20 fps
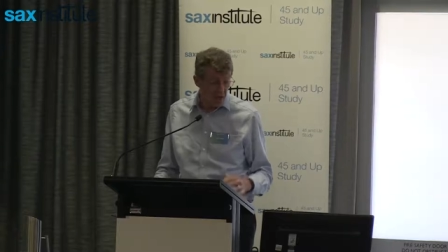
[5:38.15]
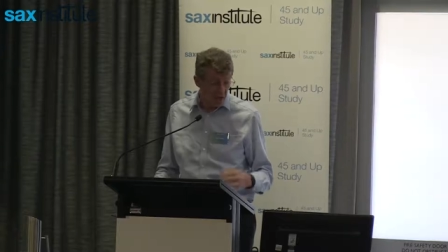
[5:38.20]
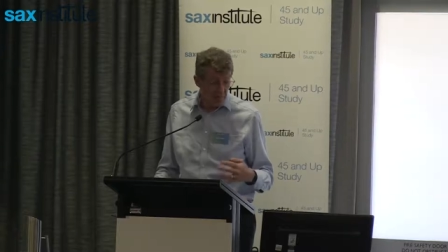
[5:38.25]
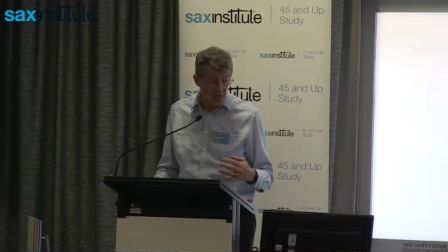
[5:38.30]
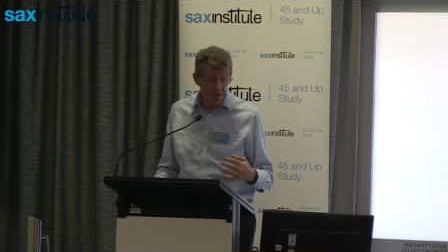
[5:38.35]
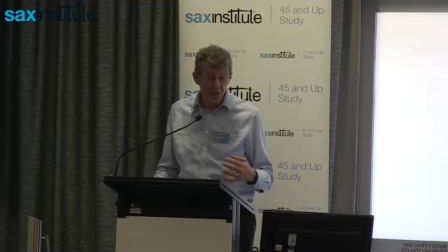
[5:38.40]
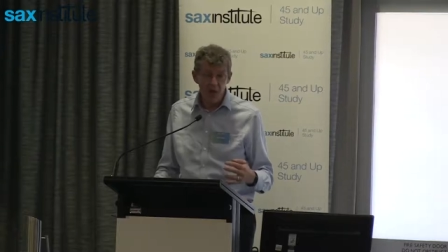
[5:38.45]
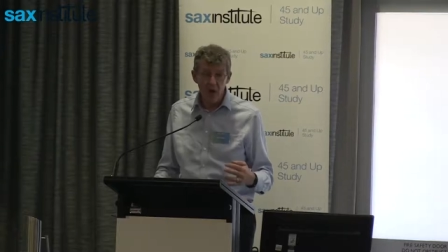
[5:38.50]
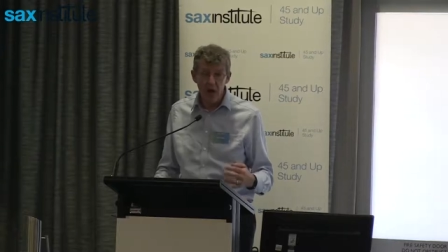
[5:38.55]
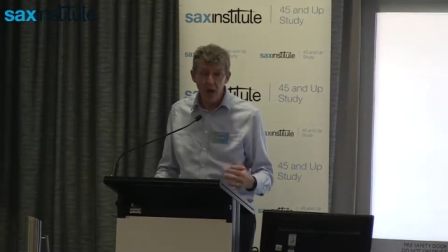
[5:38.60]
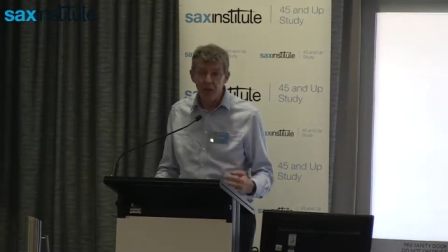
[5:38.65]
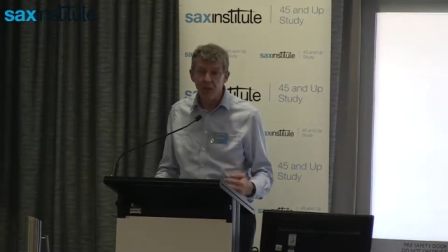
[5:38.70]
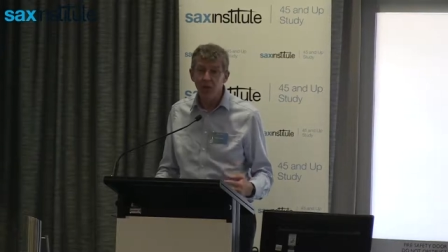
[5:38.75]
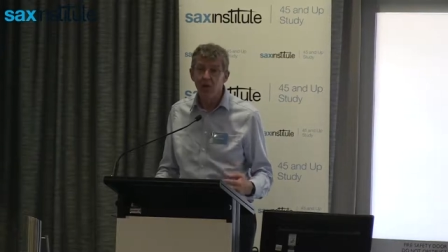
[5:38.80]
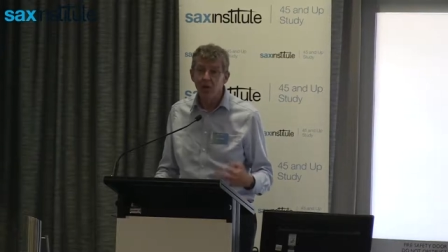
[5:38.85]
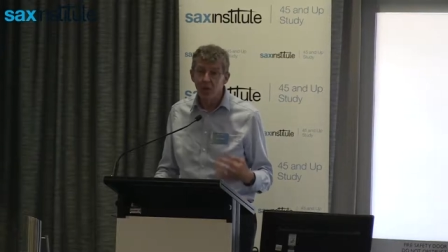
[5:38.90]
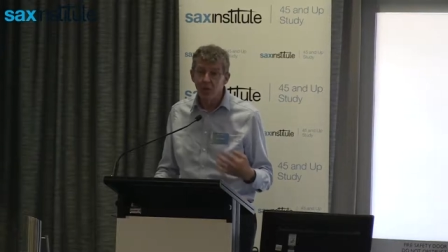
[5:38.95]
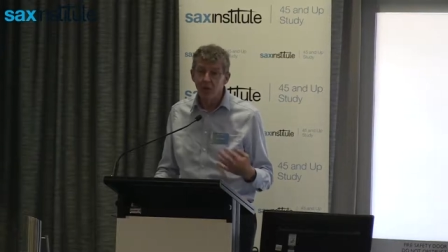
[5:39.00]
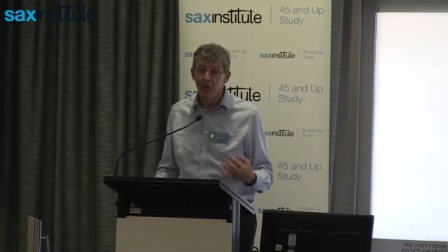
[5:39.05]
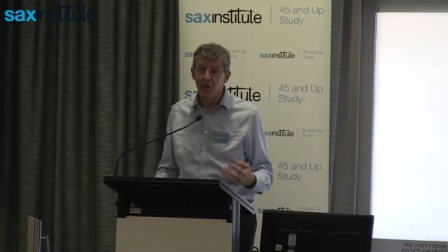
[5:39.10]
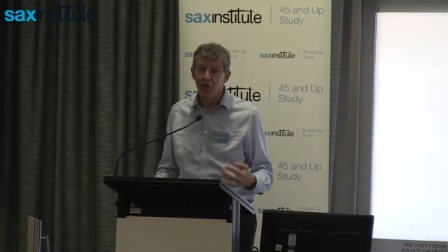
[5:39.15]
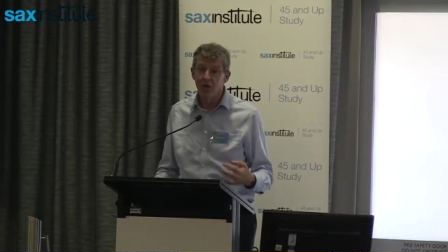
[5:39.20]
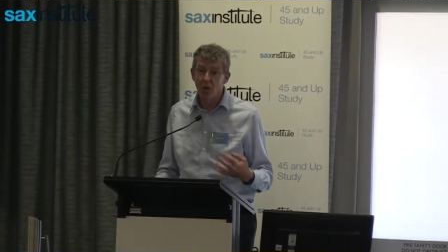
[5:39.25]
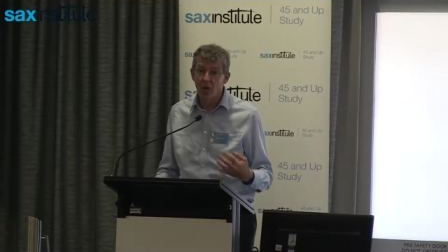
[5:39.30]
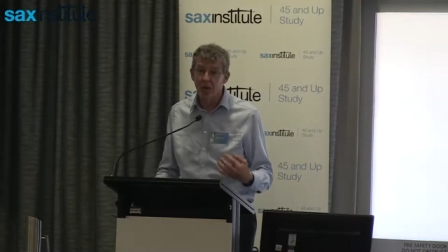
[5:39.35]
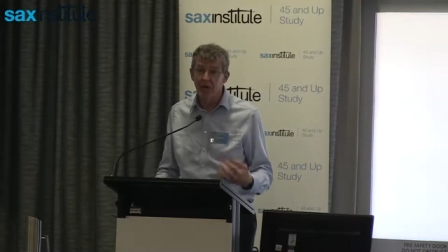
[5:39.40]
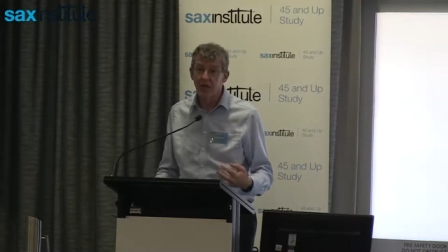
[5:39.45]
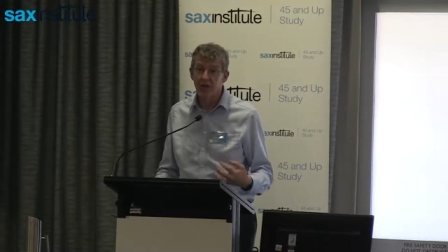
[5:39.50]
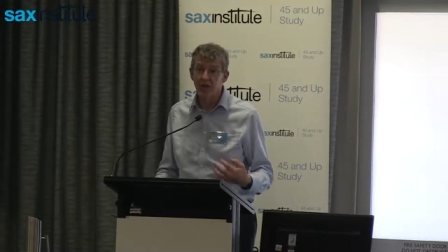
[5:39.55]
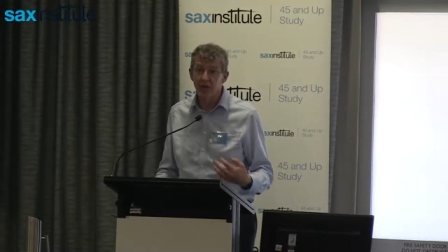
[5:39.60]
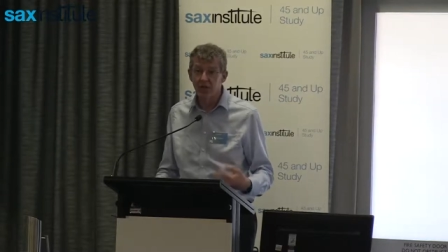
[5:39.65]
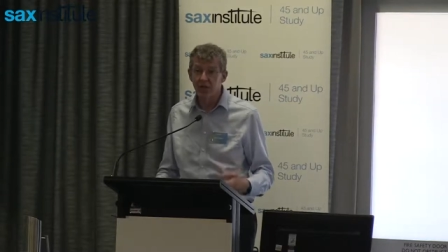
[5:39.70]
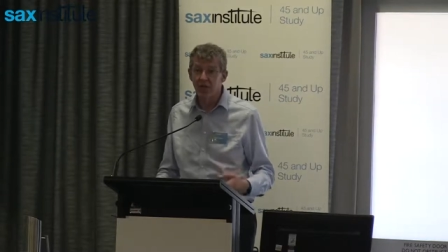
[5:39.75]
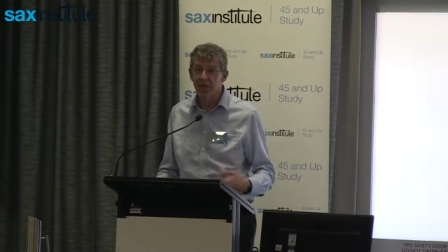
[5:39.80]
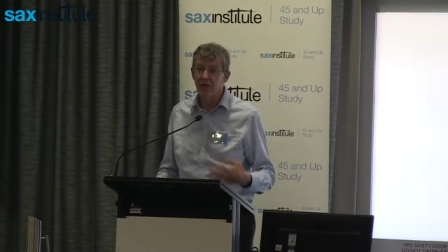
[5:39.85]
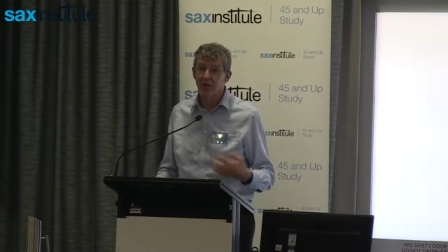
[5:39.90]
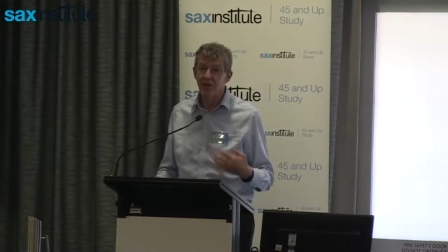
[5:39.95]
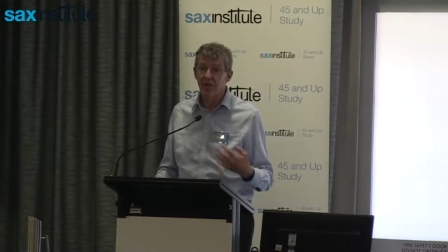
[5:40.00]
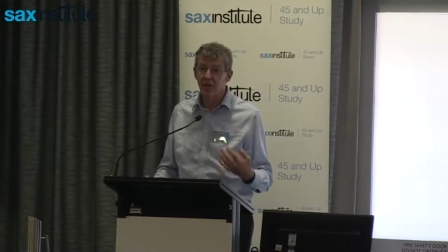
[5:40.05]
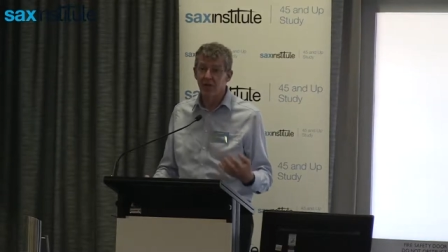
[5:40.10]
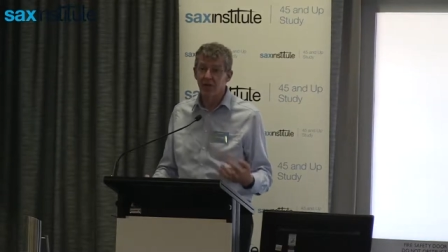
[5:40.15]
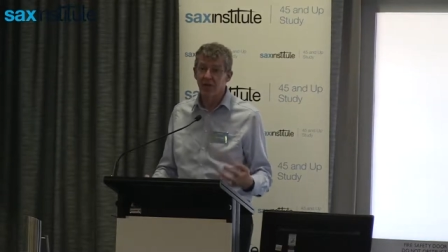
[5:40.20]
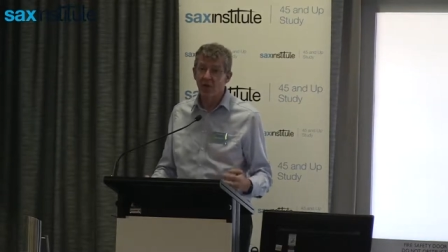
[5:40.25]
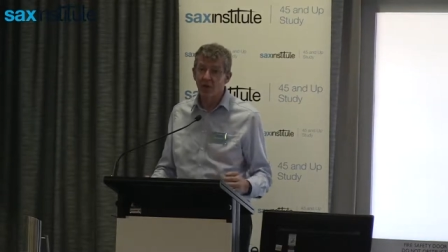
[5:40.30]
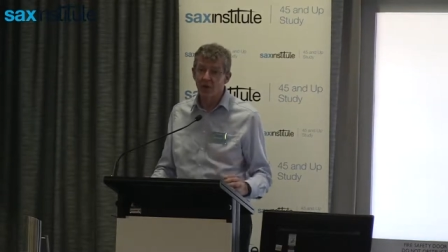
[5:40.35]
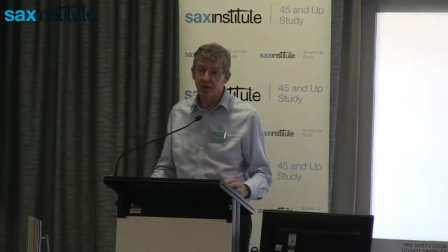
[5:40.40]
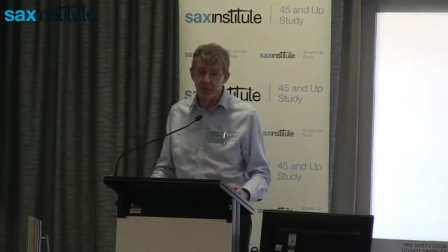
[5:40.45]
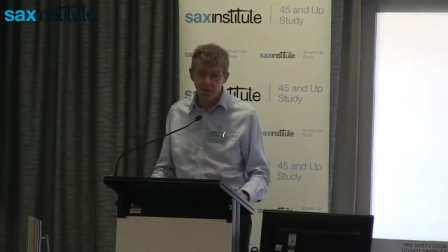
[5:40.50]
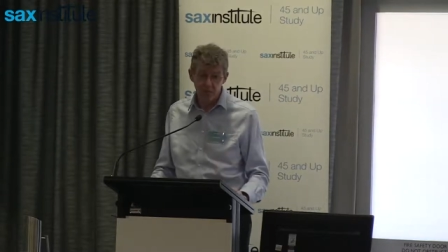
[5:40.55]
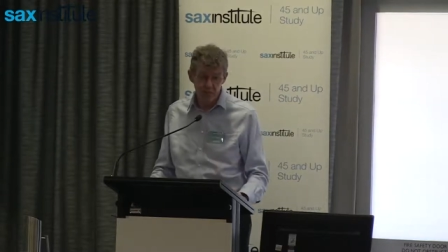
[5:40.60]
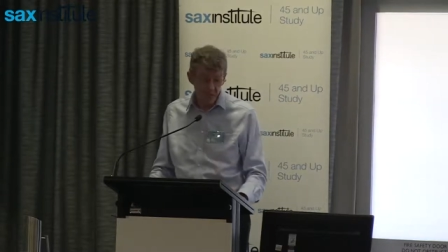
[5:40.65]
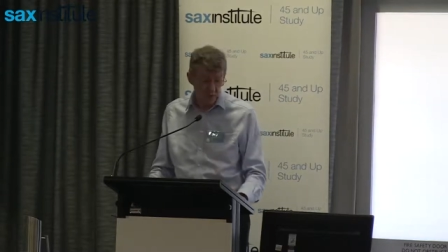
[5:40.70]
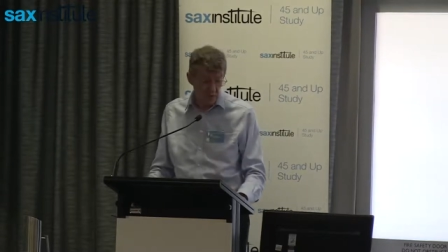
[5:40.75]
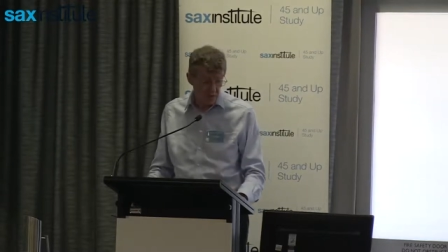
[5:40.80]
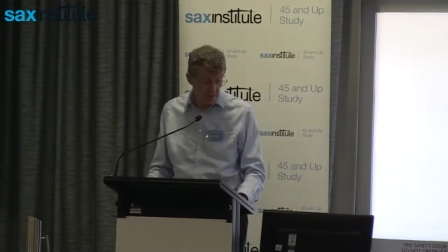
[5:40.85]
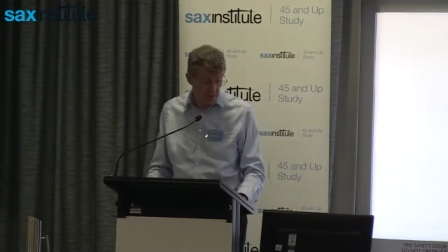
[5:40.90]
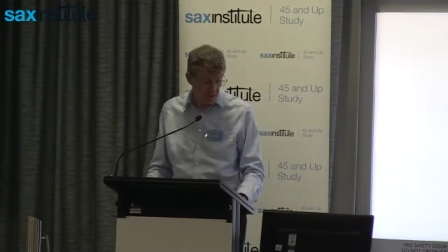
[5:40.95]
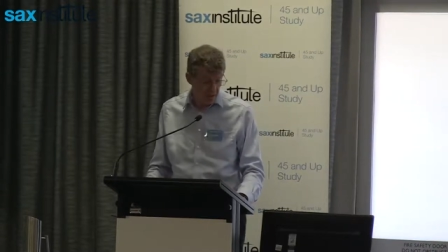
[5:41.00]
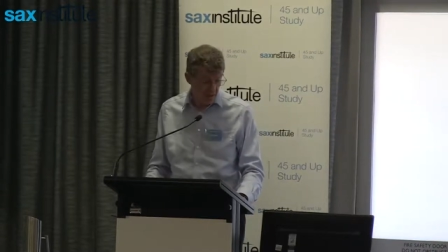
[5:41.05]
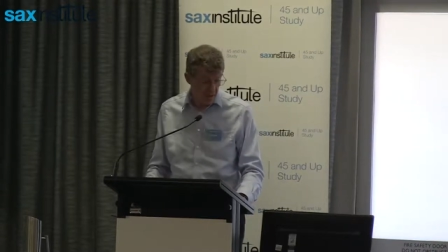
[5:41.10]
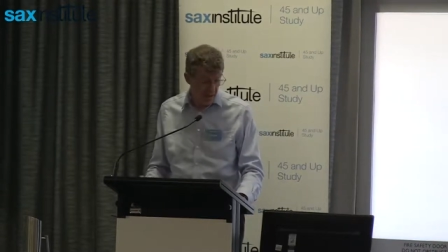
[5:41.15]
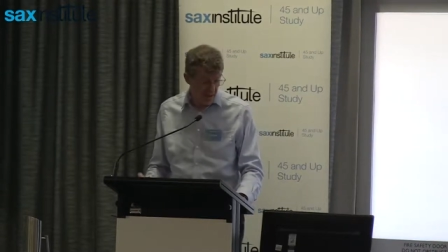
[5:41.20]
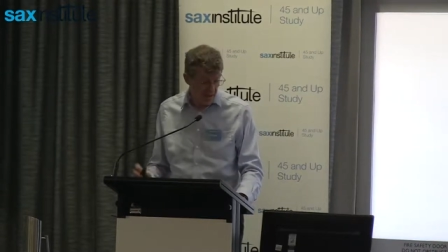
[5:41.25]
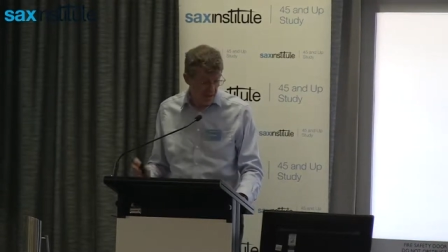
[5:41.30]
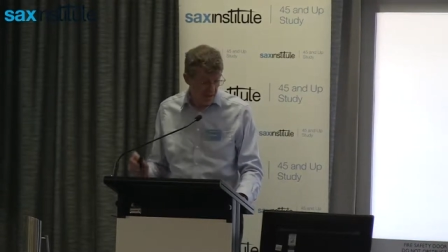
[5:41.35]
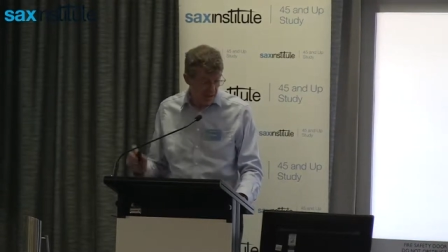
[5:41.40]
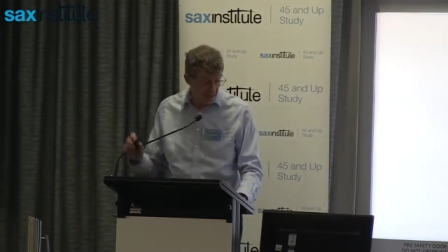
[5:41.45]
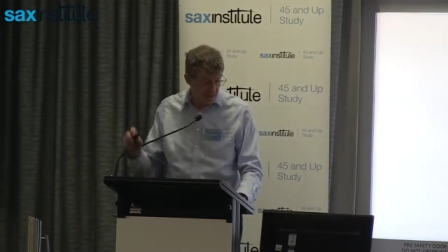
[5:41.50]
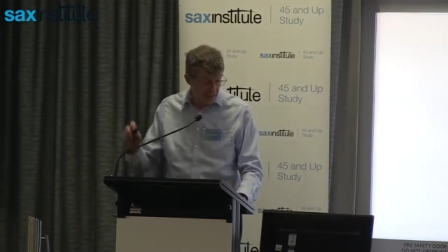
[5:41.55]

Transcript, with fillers: but rather with chronic disease and the consequences of that.